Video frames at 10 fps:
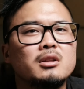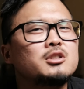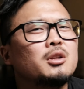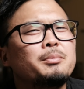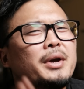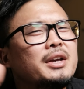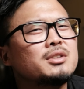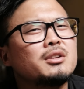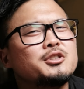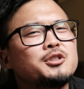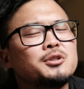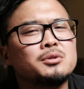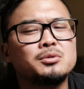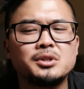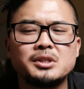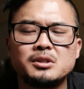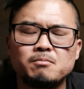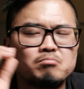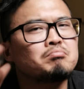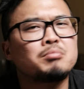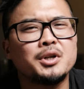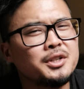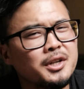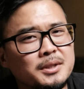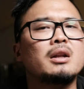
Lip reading: So the bass on the Chus is pretty good.